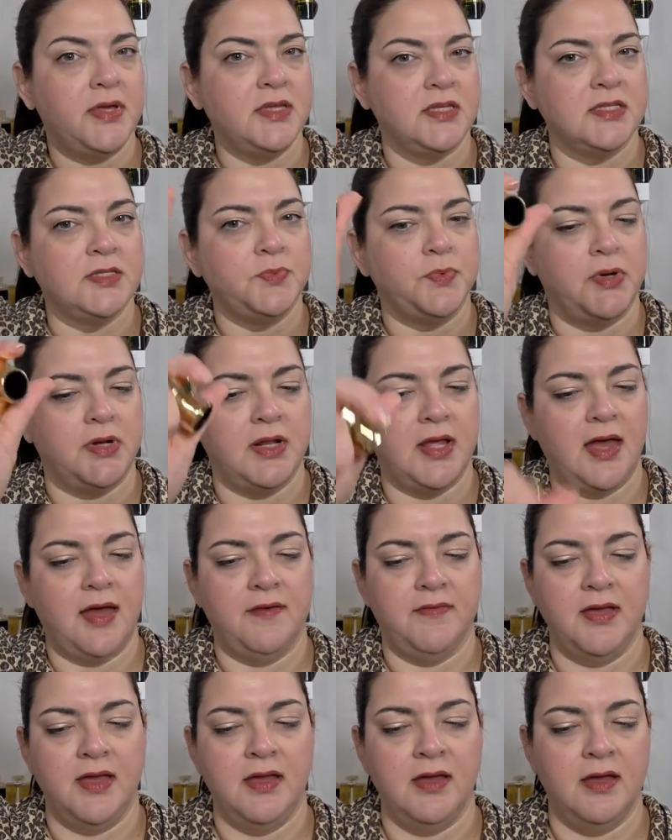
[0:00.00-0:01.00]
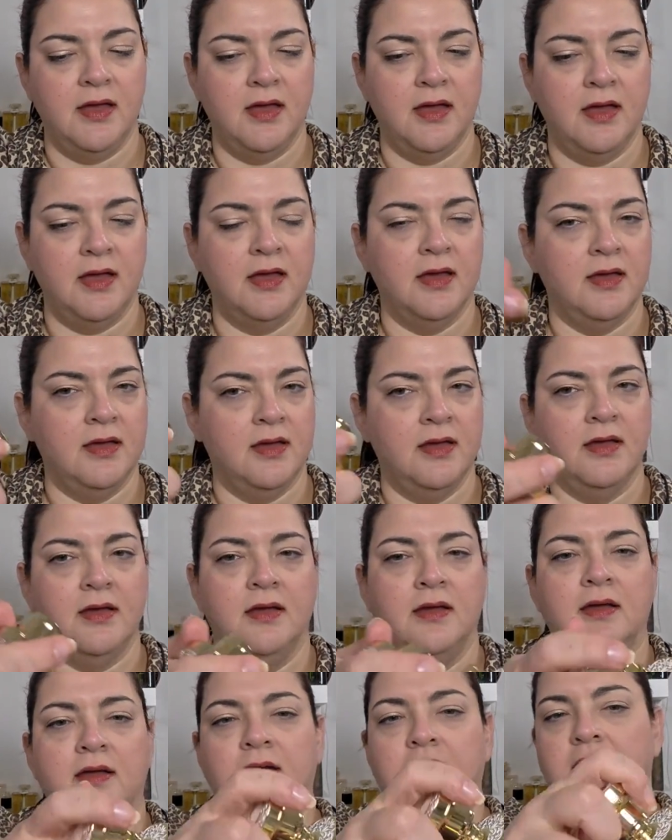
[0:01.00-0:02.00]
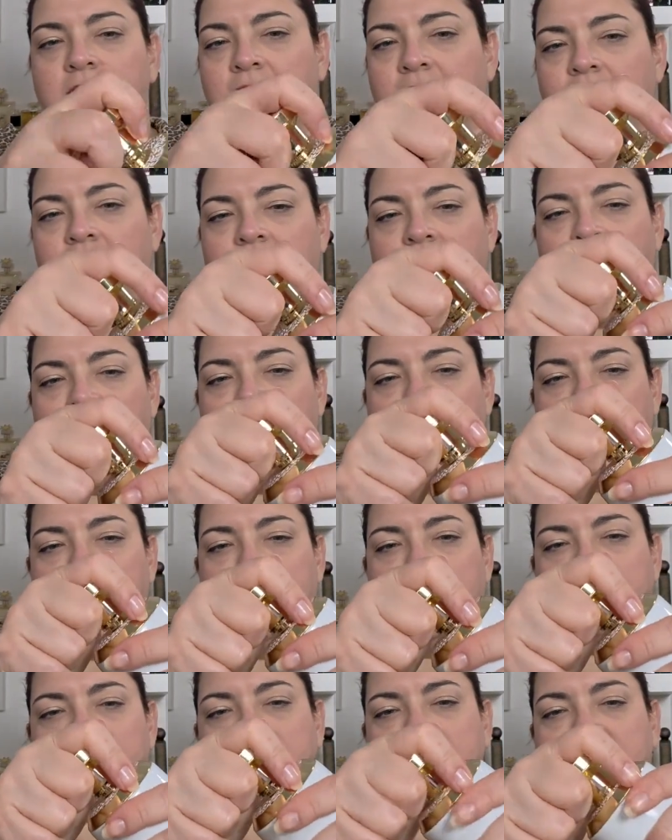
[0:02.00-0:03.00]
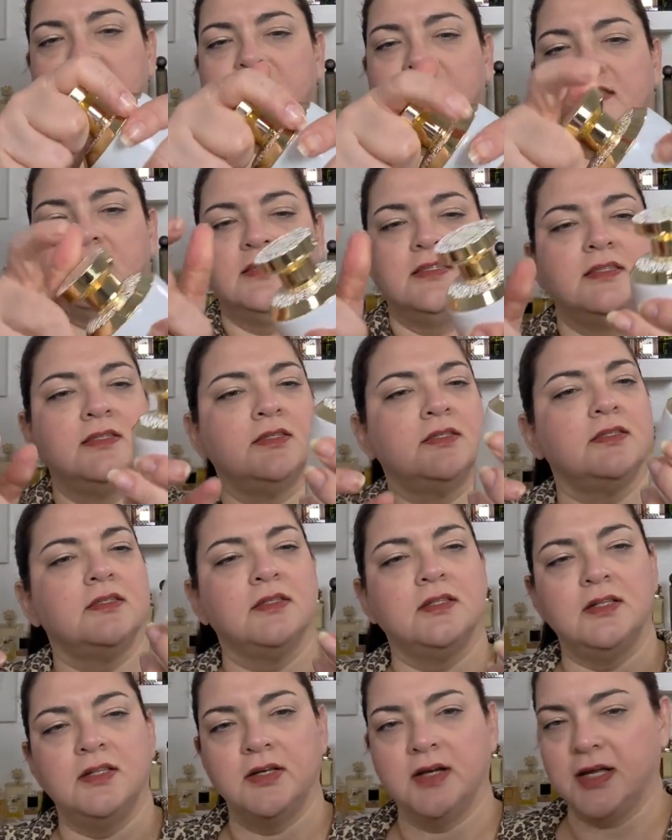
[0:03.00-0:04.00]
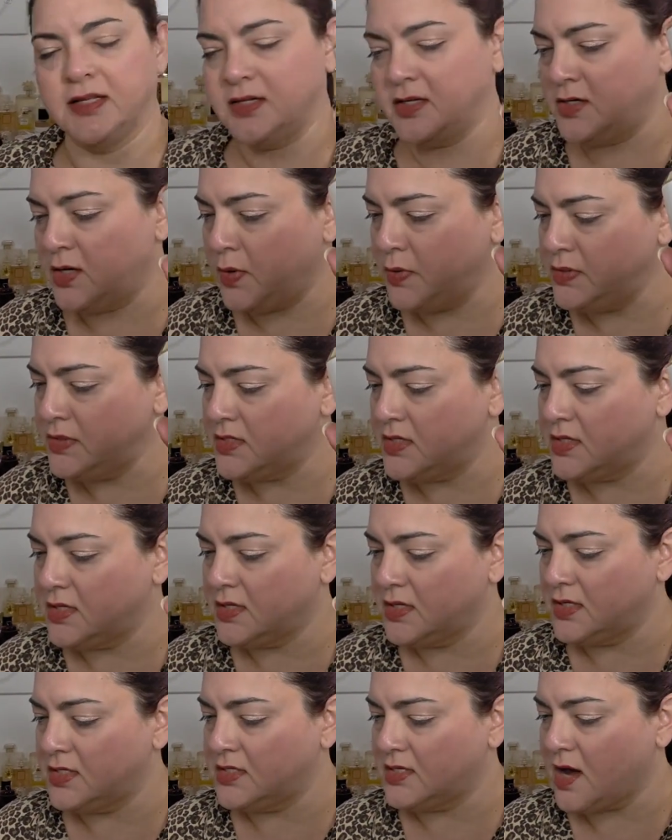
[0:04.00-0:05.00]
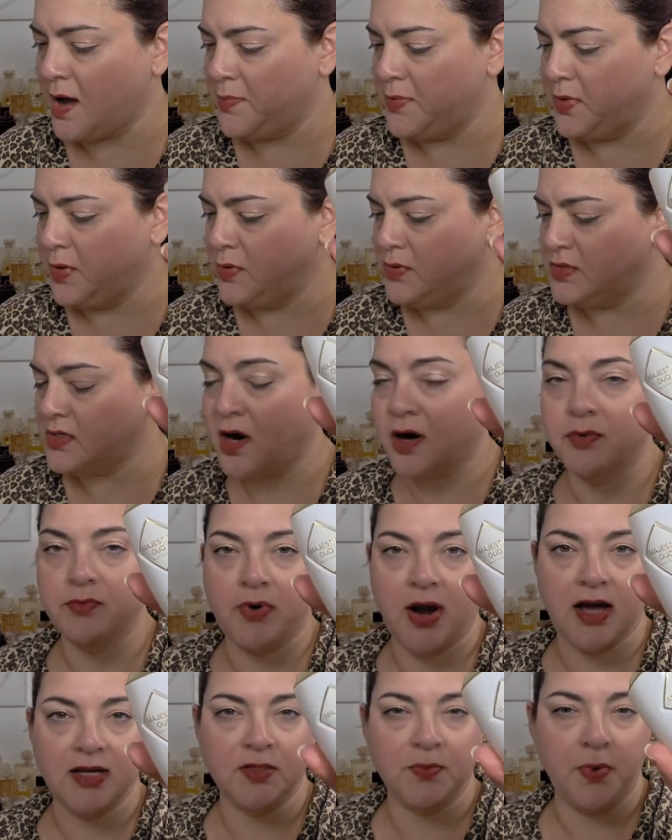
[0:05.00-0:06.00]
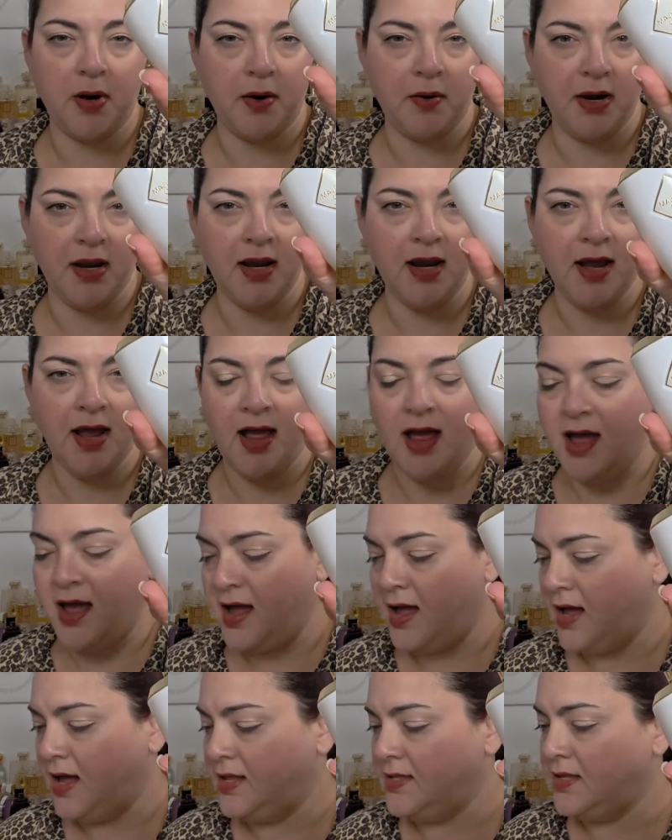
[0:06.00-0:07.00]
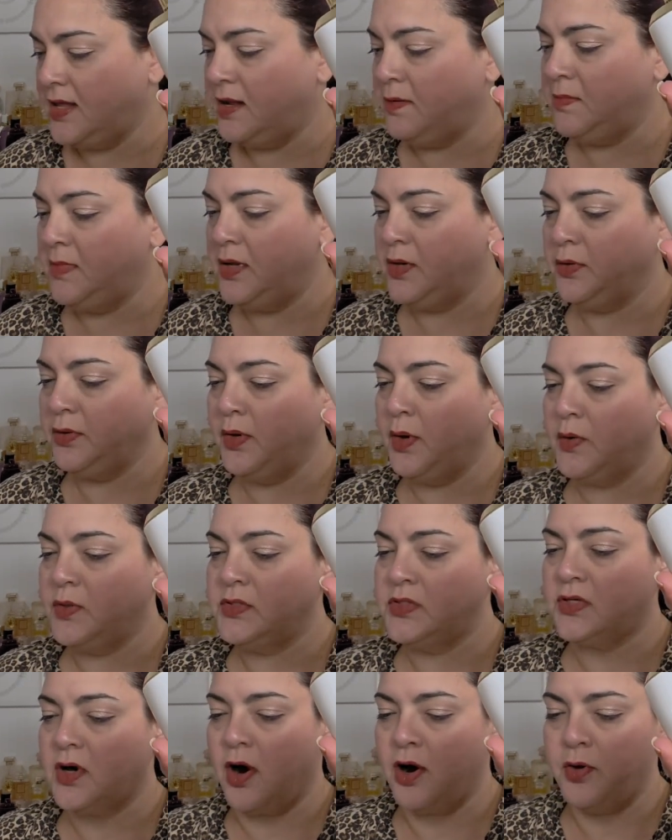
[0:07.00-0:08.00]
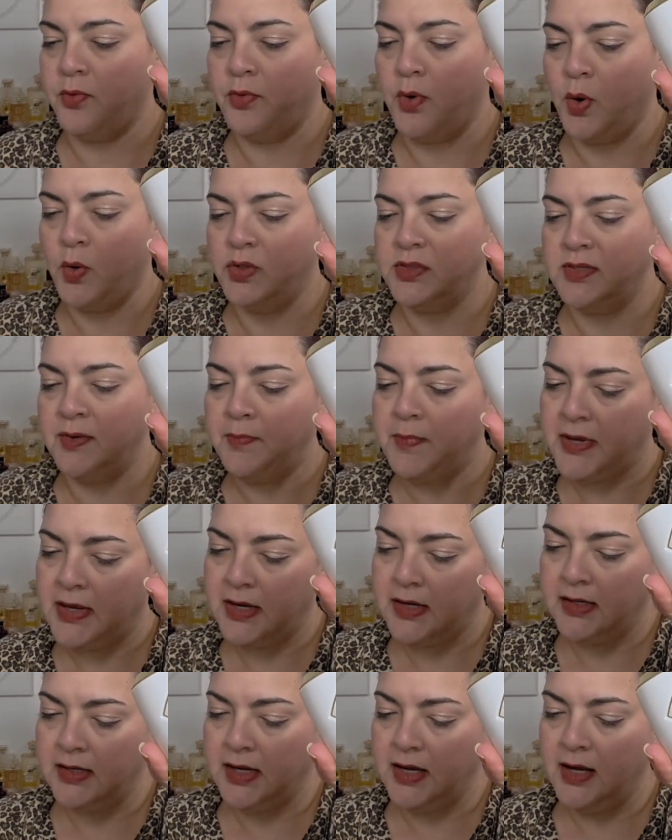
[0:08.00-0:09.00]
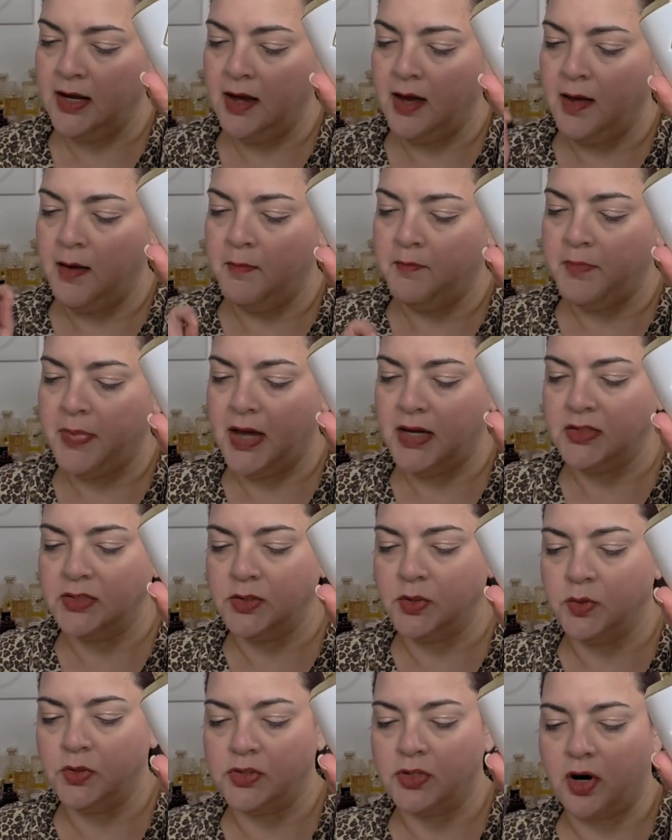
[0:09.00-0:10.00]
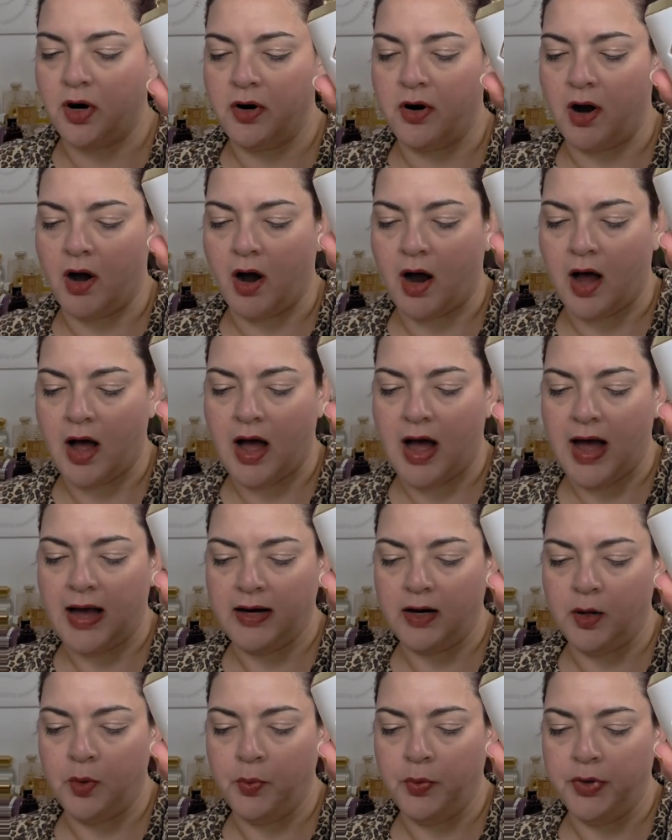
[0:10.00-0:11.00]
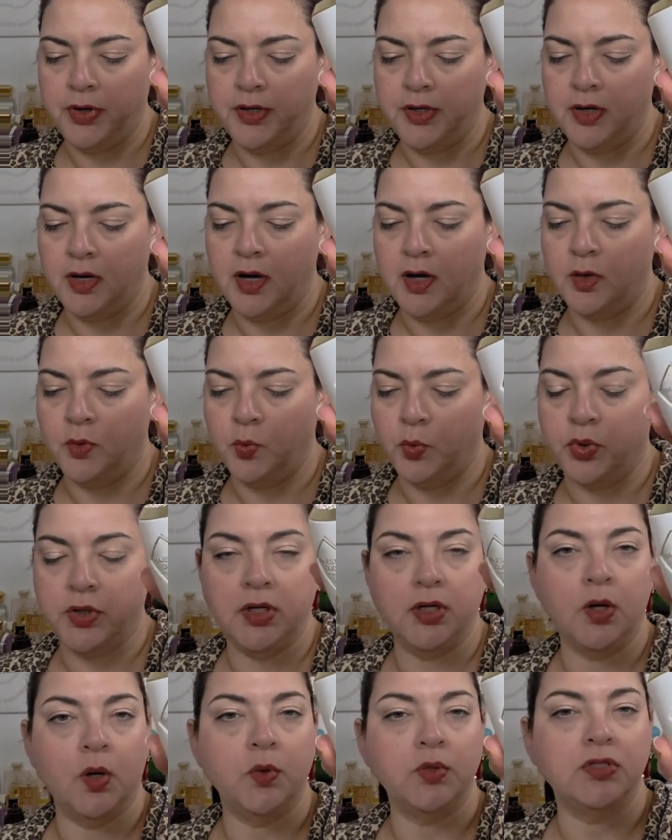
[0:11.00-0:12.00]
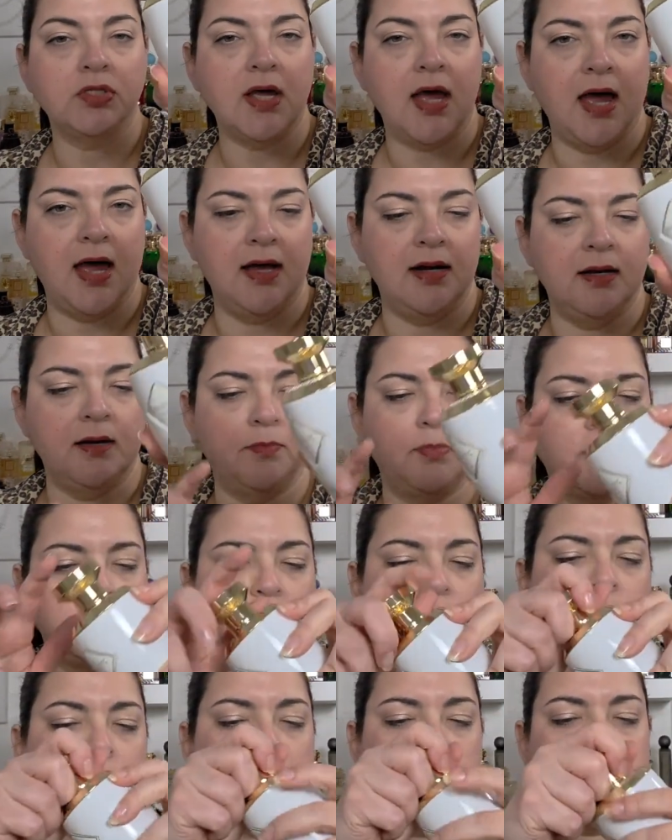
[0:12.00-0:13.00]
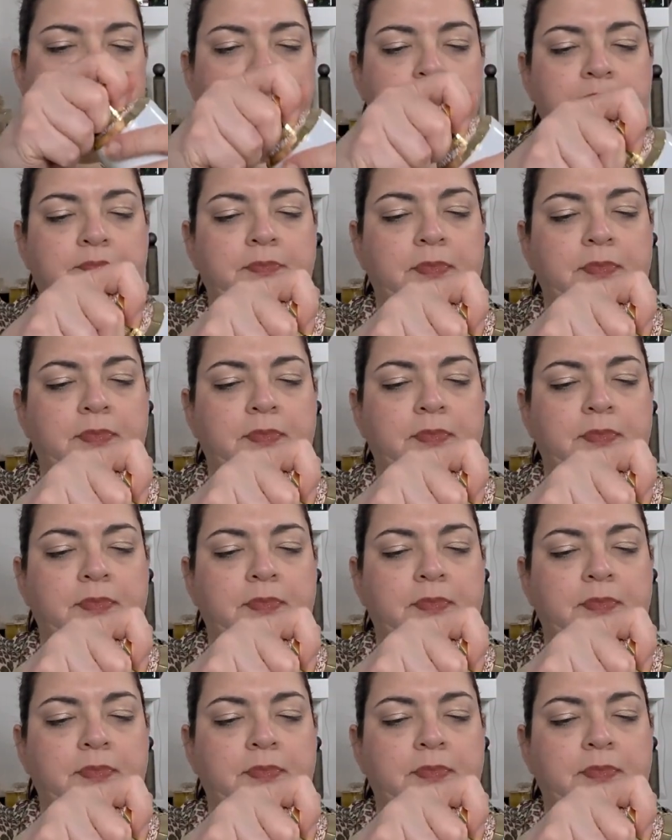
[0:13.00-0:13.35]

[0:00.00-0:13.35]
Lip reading: is pretty heavy. And let's look at the notes. The top notes are raspberry, and then middle notes are rose and peony. Base notes are agarwood, woody notes, and patchouli.